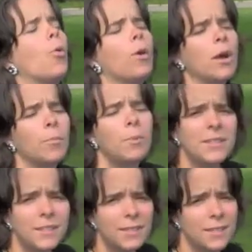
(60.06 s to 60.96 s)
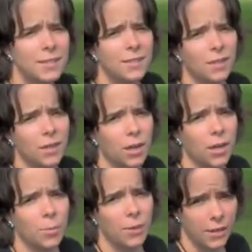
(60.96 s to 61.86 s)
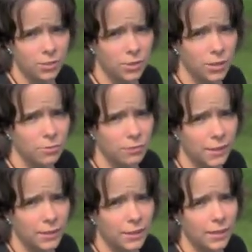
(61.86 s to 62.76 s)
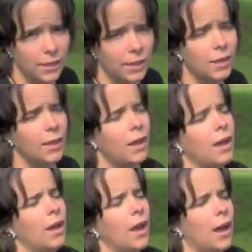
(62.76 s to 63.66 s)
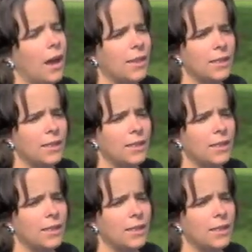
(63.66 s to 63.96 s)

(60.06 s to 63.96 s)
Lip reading: or businesses that are pedestrian friendly. I